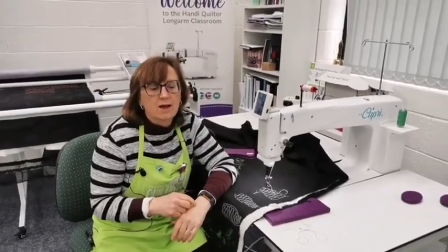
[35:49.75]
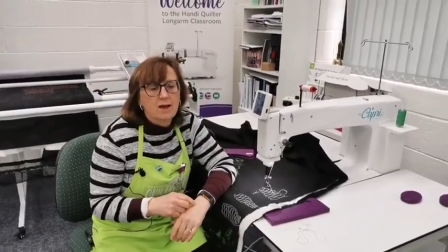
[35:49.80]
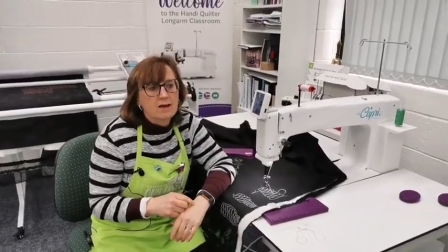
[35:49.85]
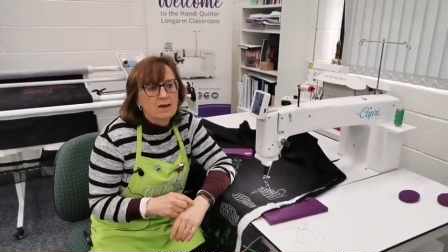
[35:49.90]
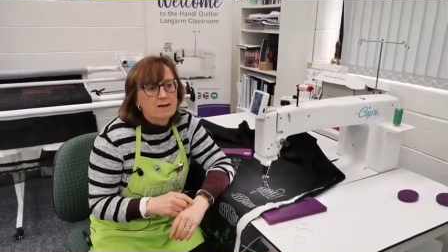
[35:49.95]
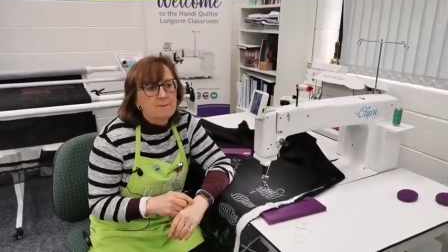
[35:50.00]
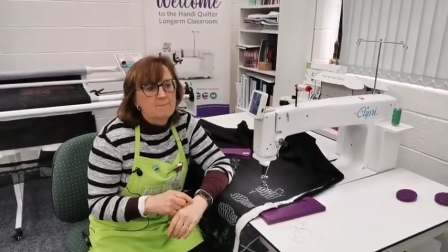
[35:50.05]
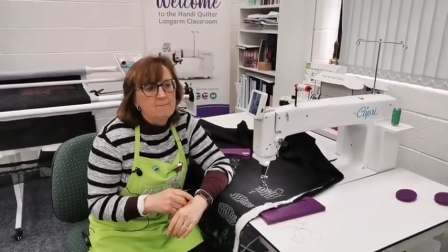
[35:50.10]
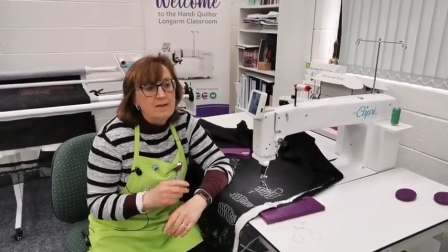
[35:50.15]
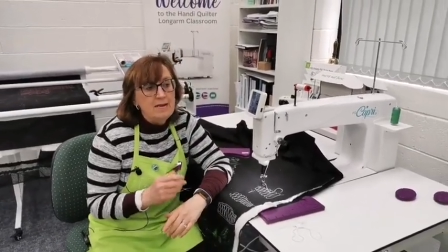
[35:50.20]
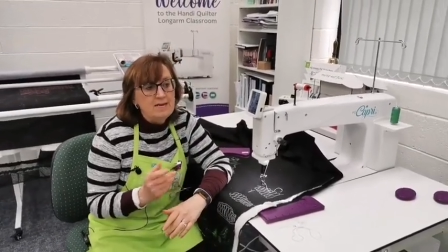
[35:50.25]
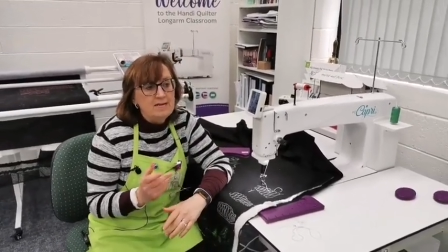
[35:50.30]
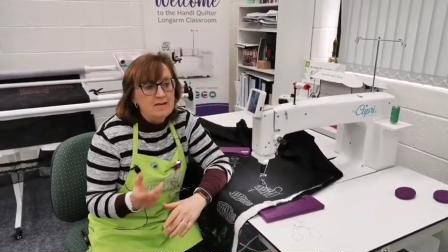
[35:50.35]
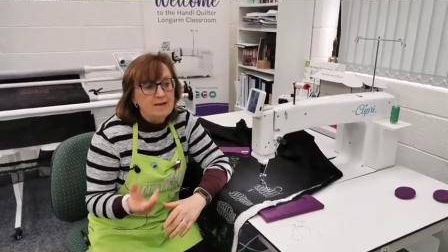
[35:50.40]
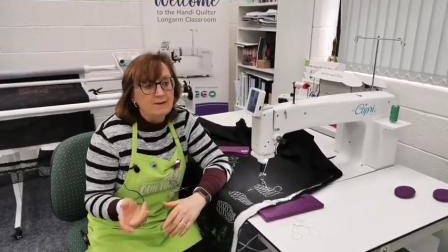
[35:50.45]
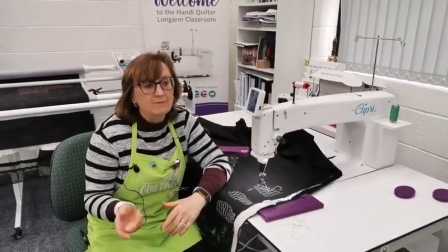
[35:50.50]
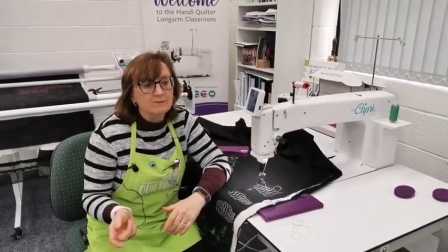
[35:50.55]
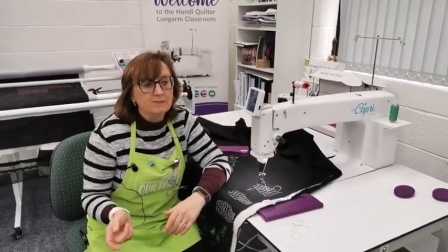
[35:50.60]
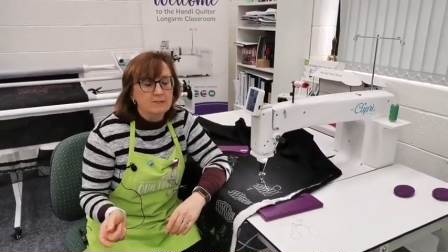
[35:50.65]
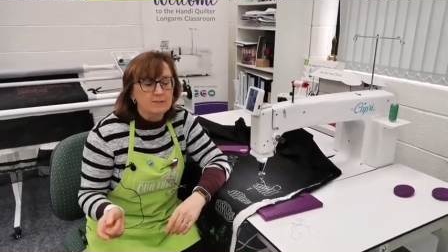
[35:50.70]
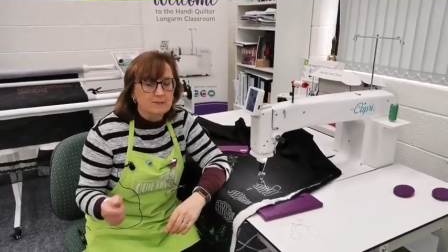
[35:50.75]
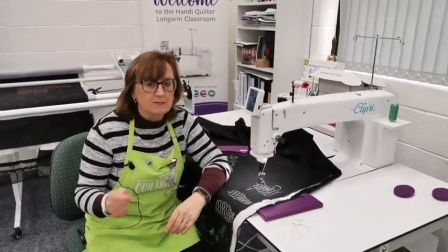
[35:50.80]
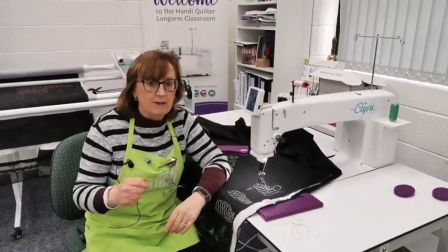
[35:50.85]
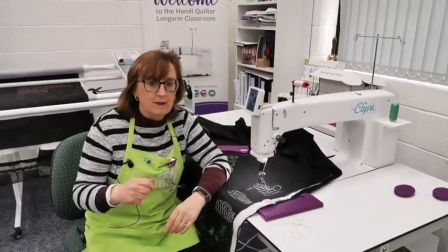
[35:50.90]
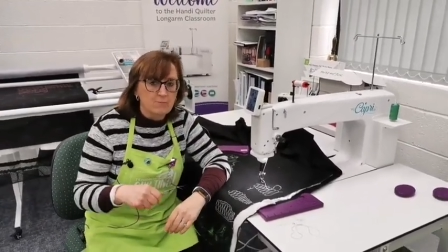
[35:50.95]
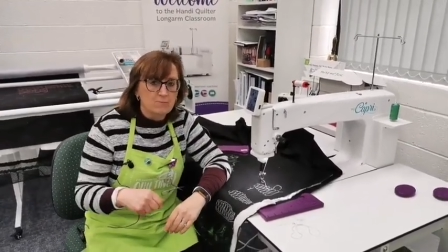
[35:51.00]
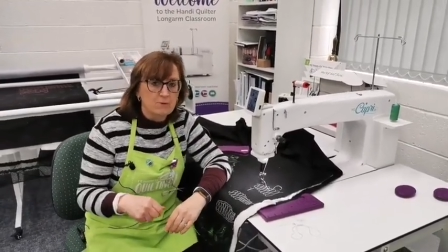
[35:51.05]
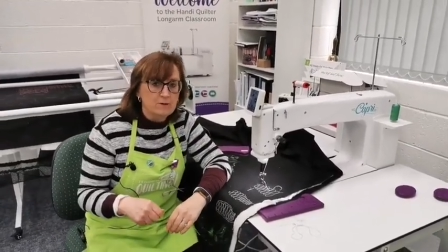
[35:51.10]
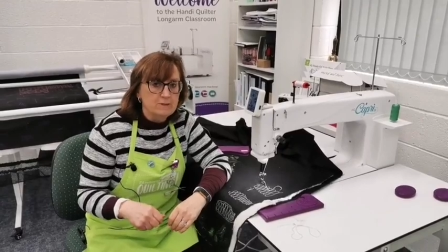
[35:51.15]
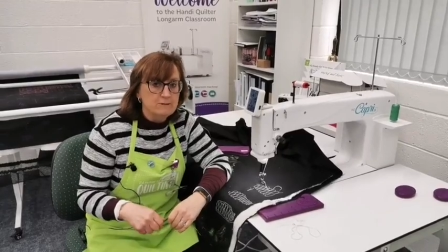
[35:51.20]
her PDFs that
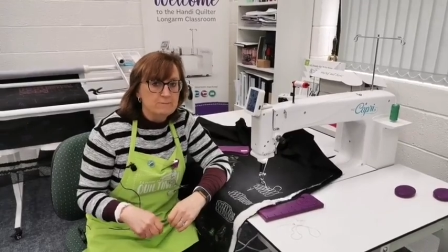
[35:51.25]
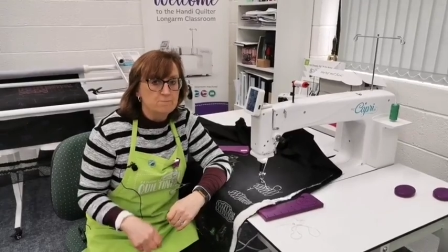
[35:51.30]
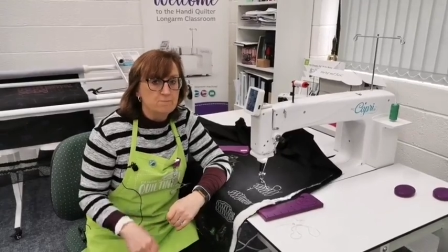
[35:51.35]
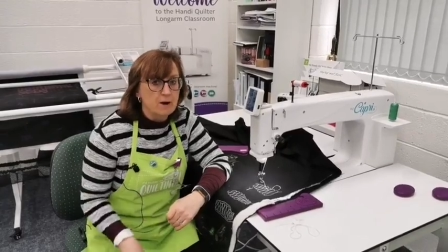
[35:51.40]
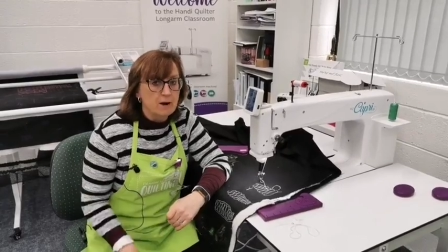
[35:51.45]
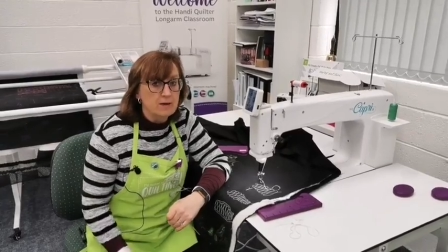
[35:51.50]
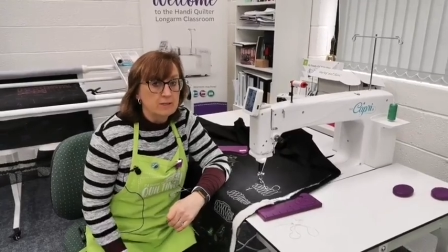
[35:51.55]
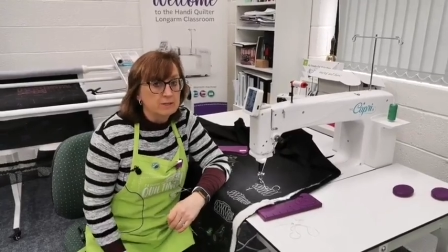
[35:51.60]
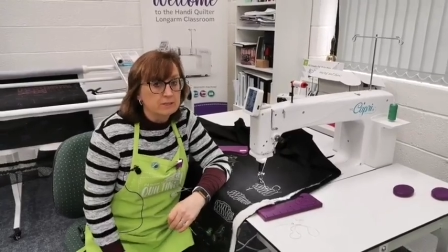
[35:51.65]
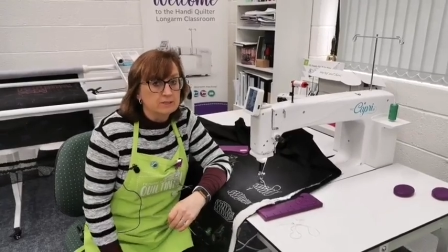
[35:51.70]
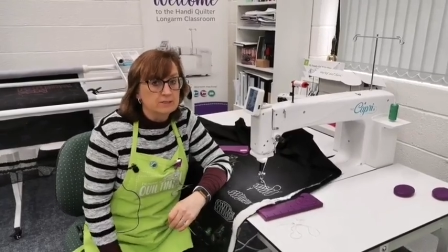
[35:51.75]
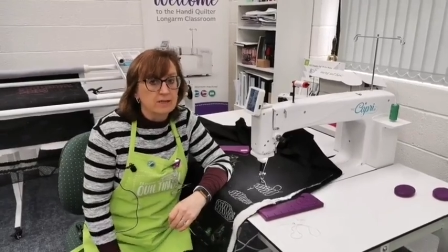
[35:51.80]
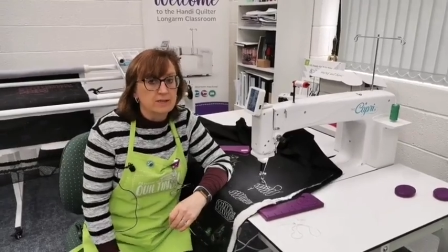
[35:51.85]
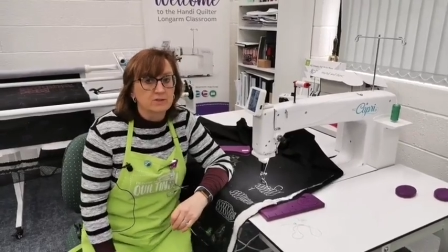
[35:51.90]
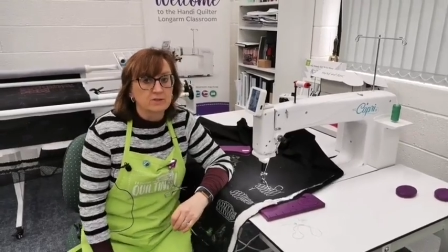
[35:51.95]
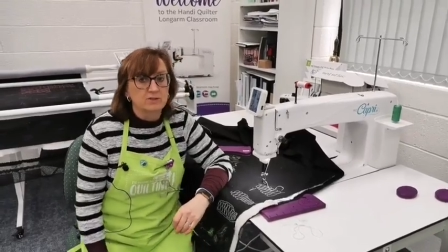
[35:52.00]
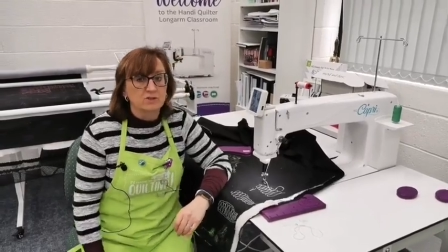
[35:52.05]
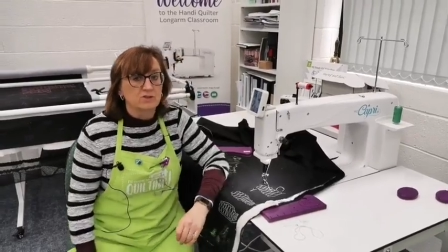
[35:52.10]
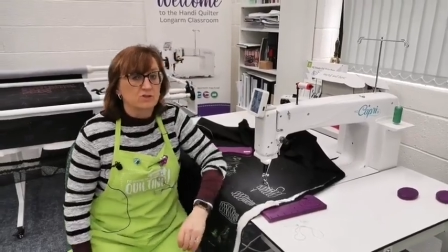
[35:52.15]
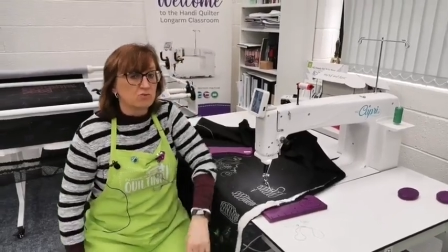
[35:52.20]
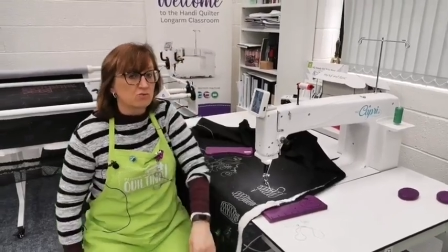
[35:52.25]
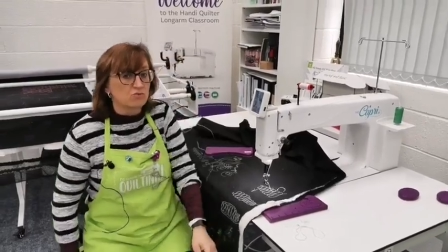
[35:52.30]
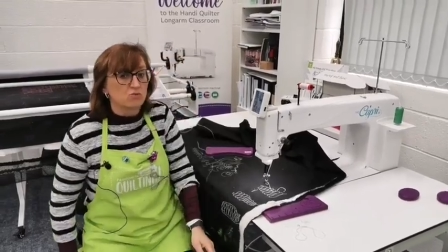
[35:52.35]
come when you buy the stencils